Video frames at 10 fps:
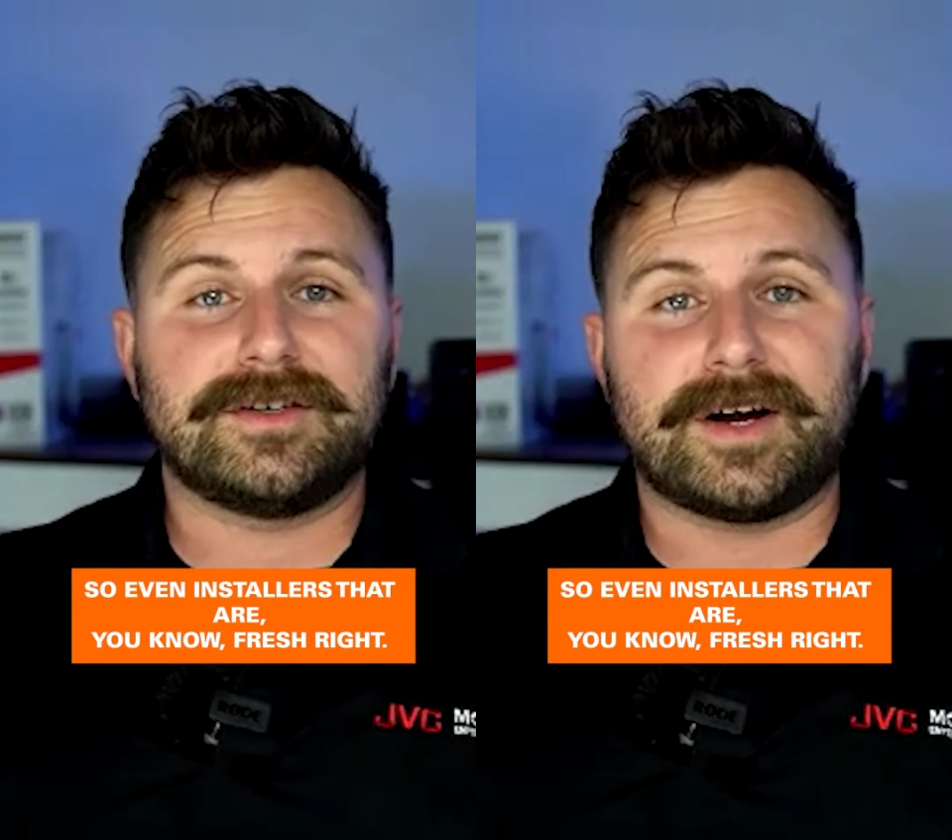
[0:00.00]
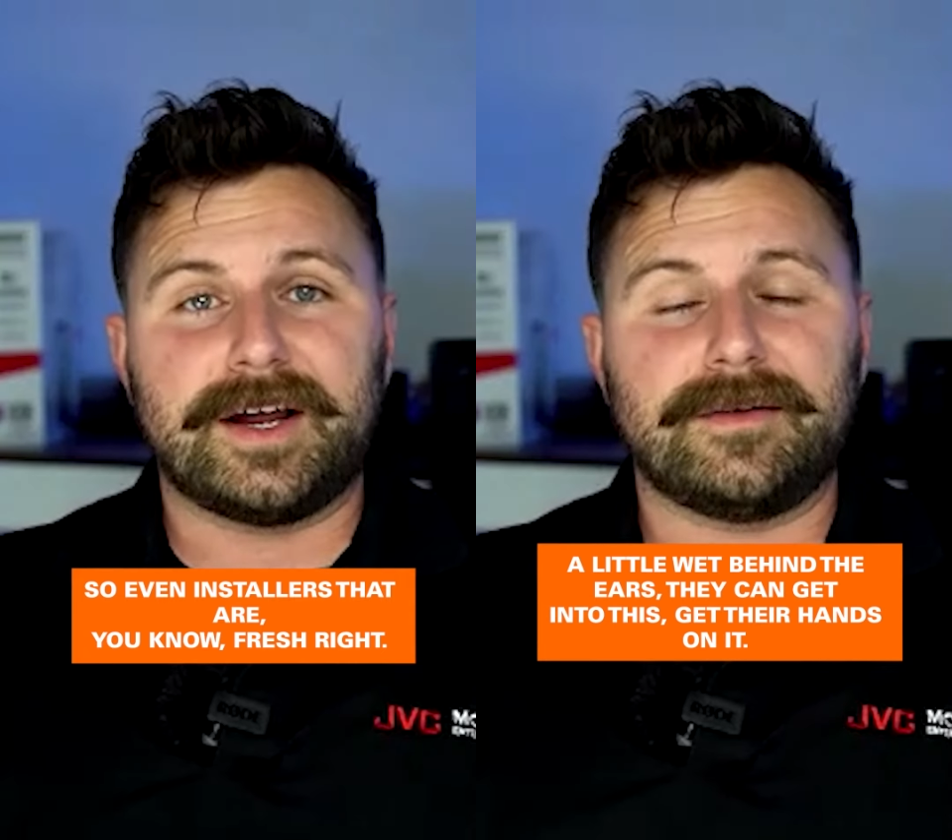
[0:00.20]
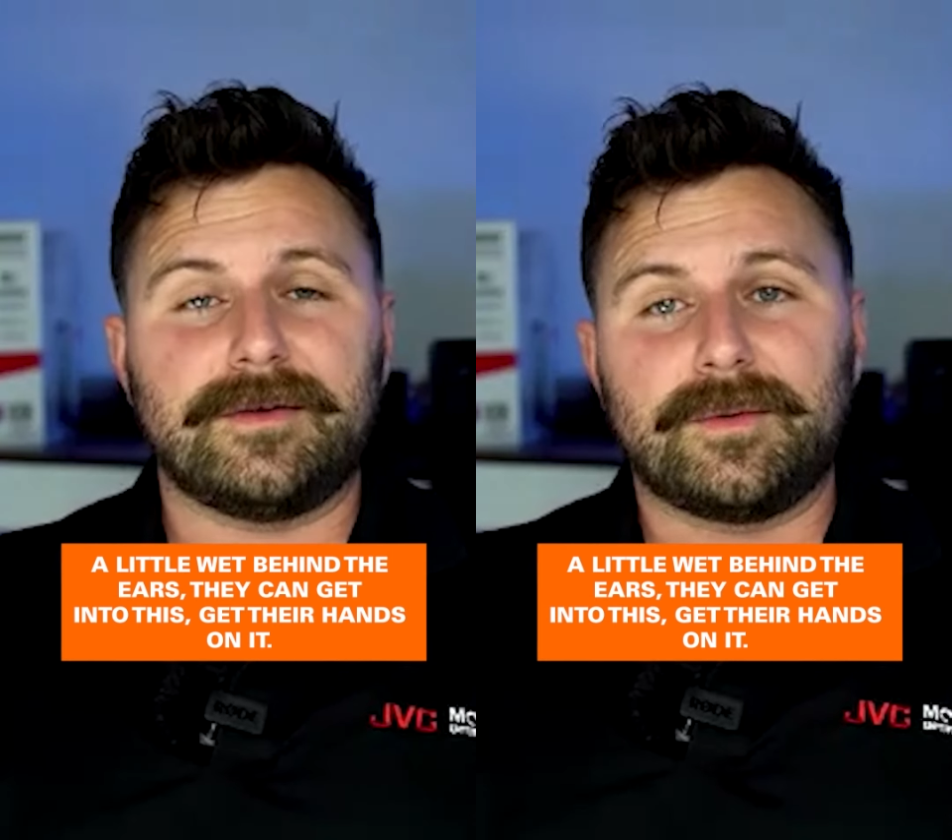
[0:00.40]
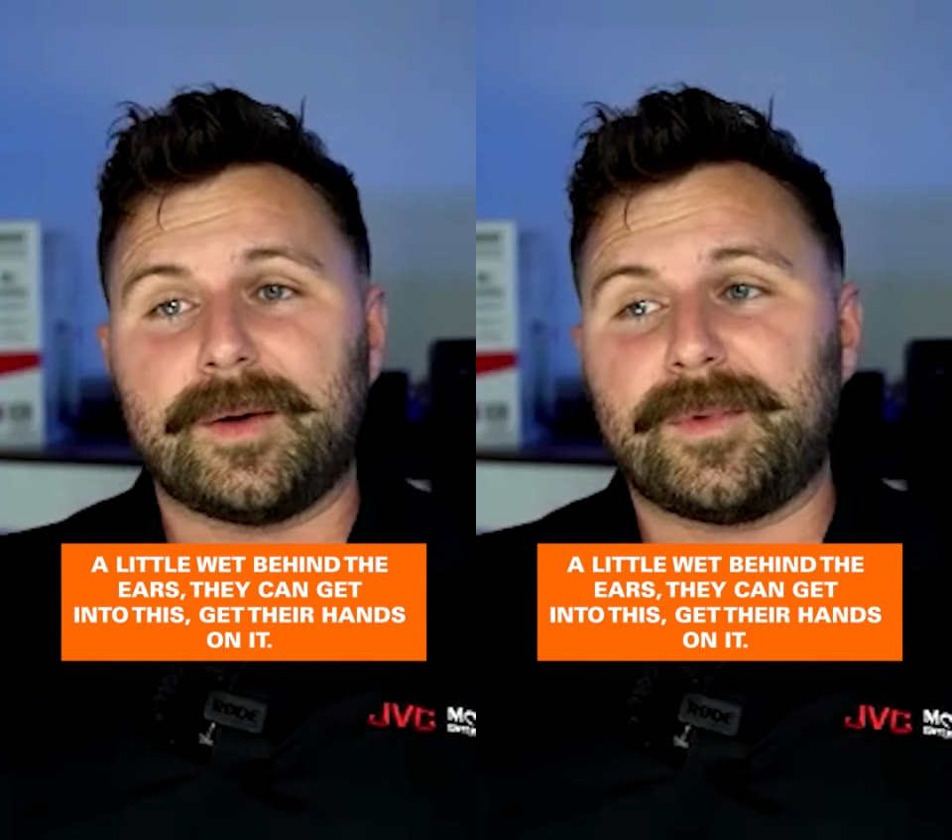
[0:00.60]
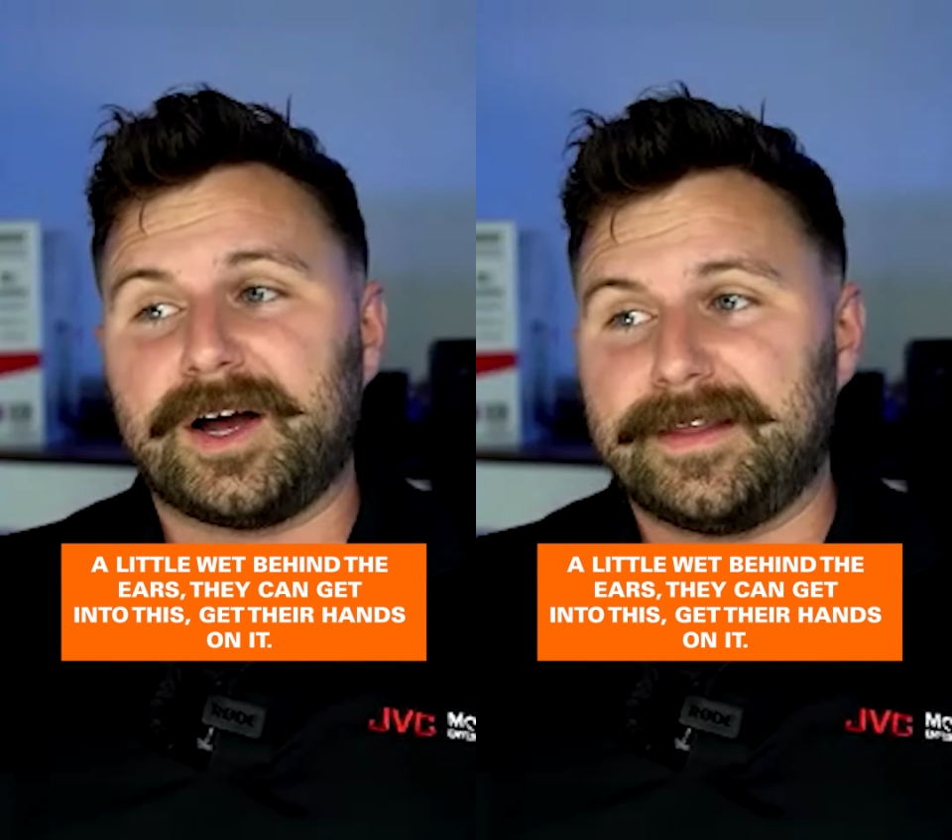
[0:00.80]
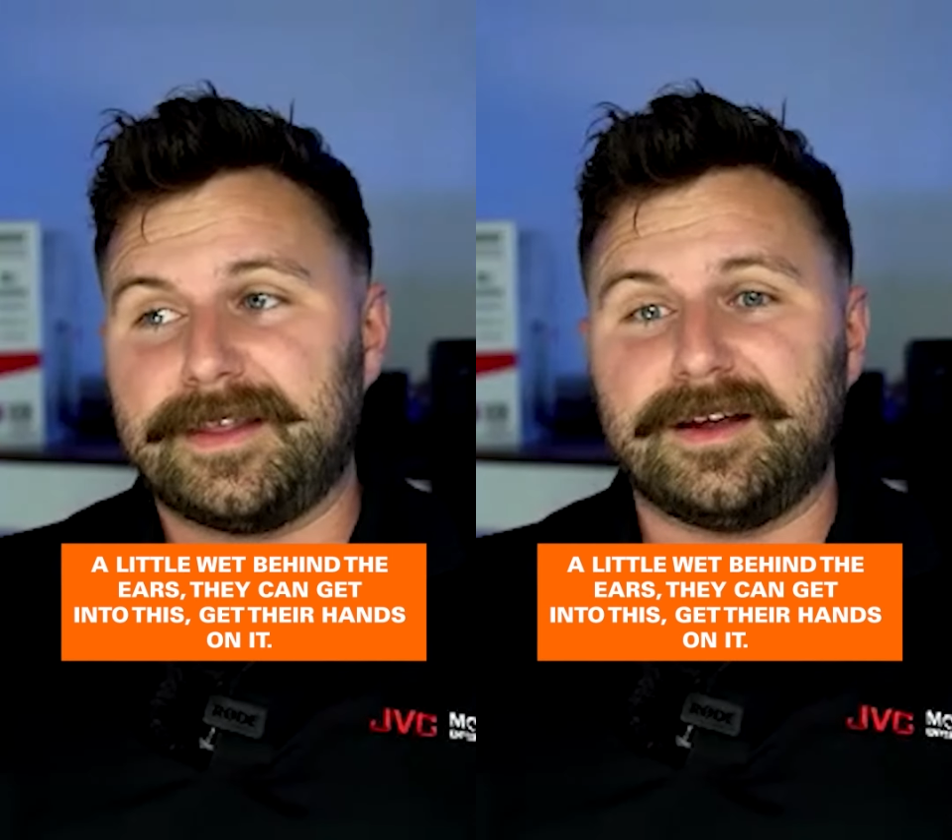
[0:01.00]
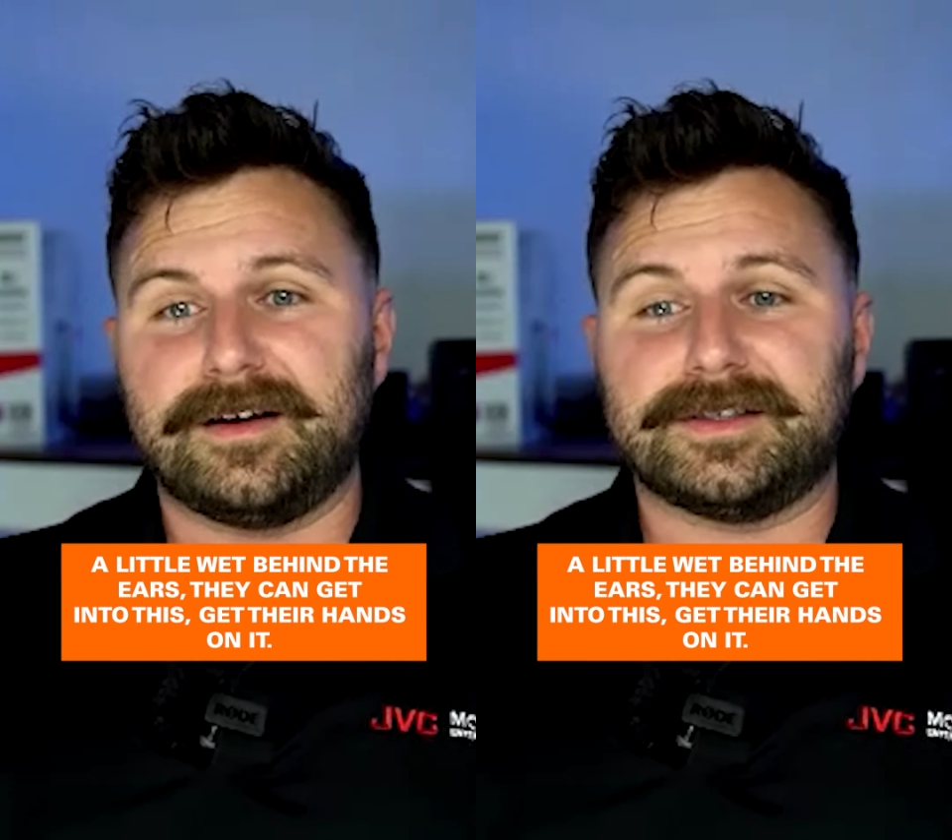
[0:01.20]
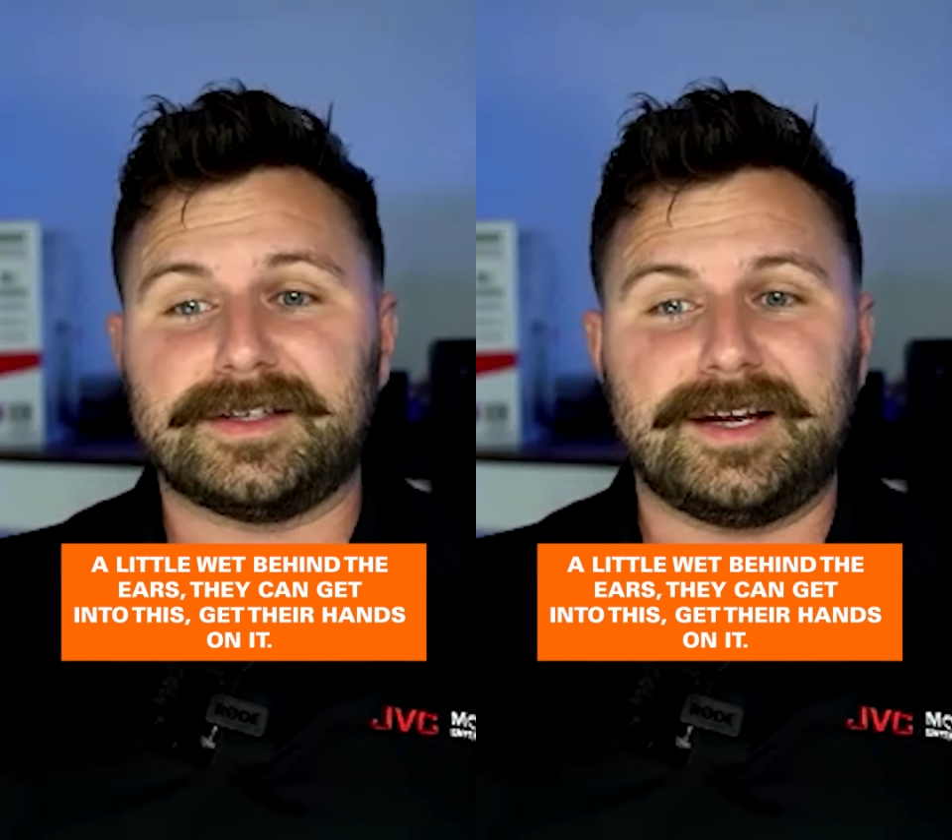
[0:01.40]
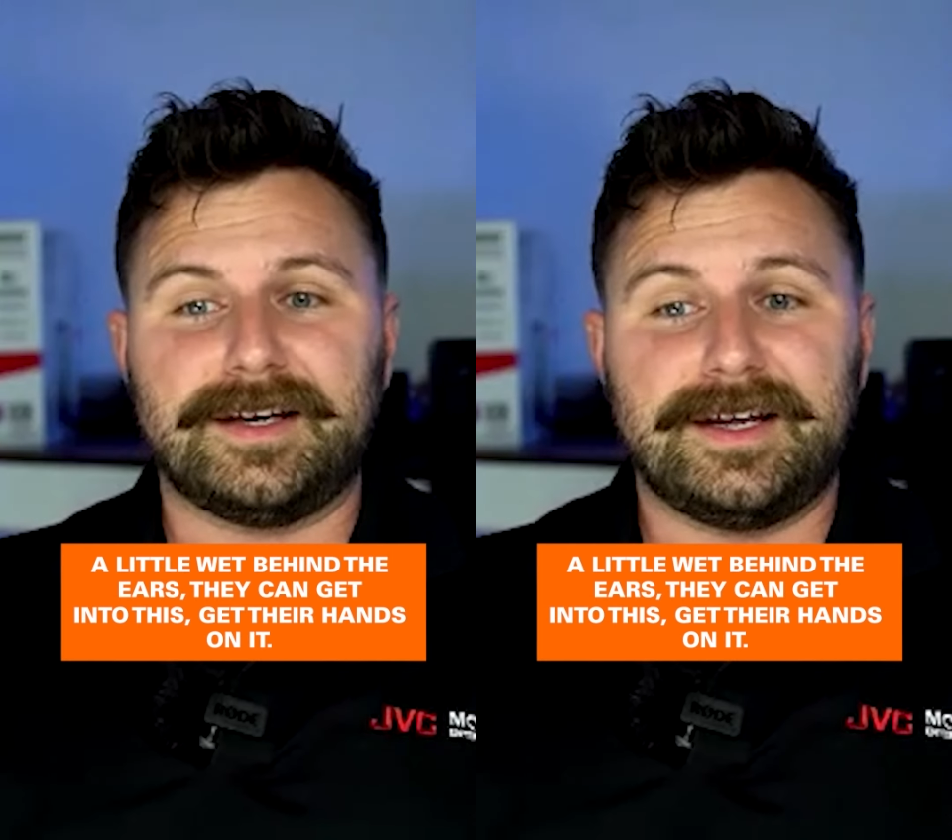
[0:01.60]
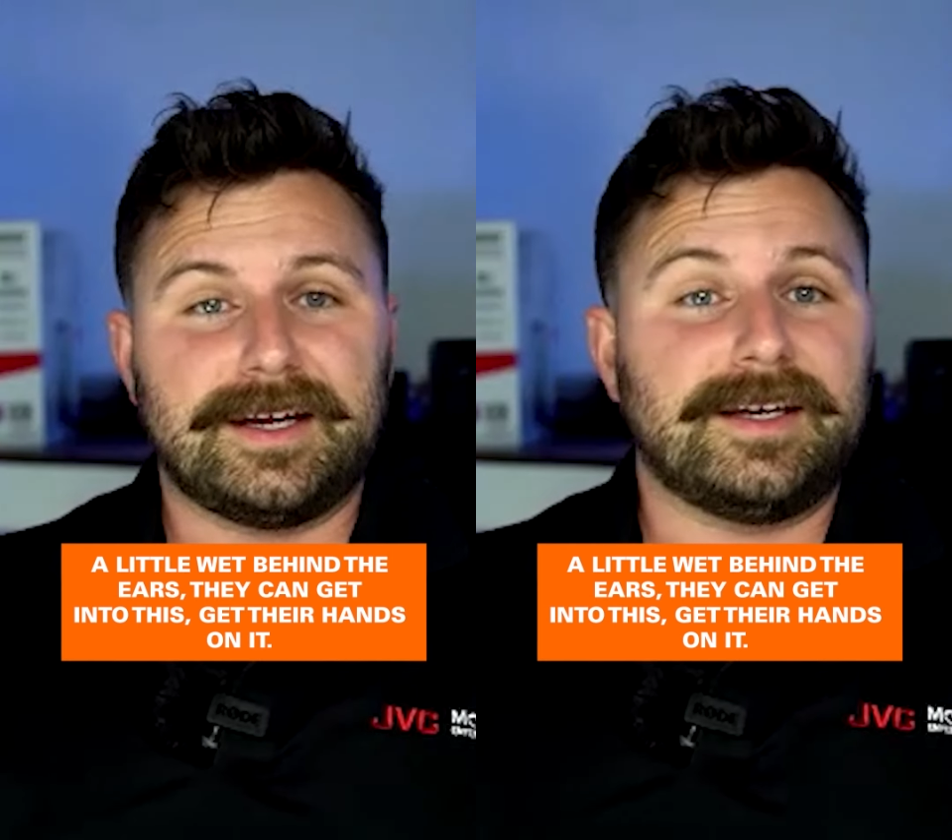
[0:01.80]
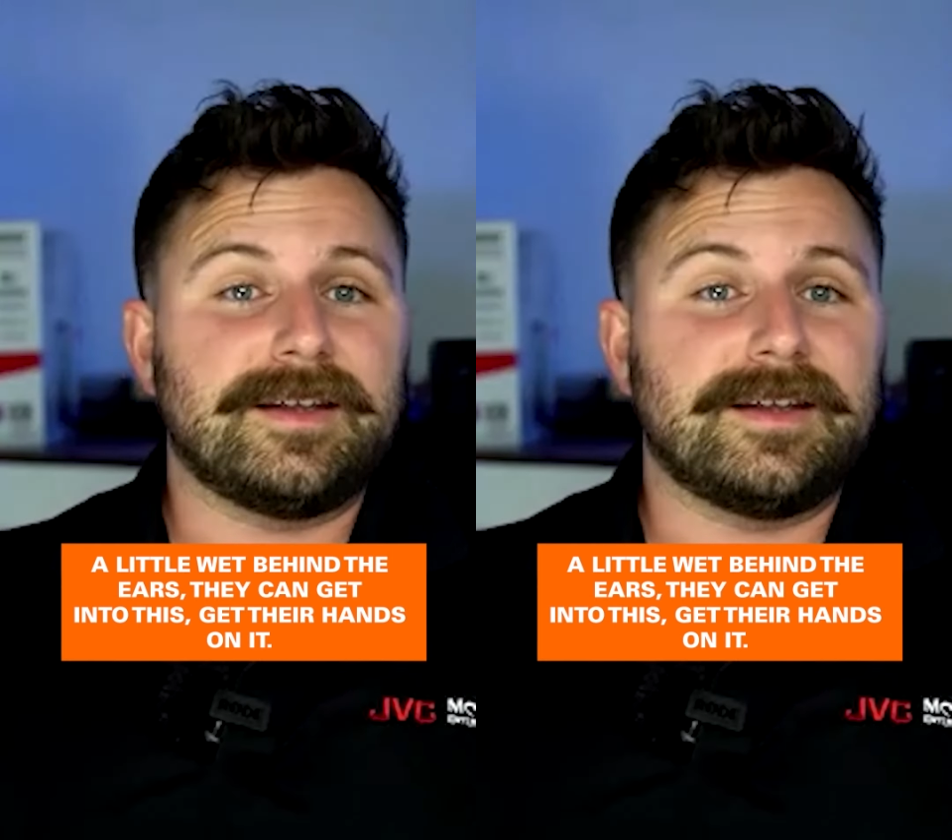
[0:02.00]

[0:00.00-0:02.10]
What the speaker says: right, a little wet behind the ears, they can get into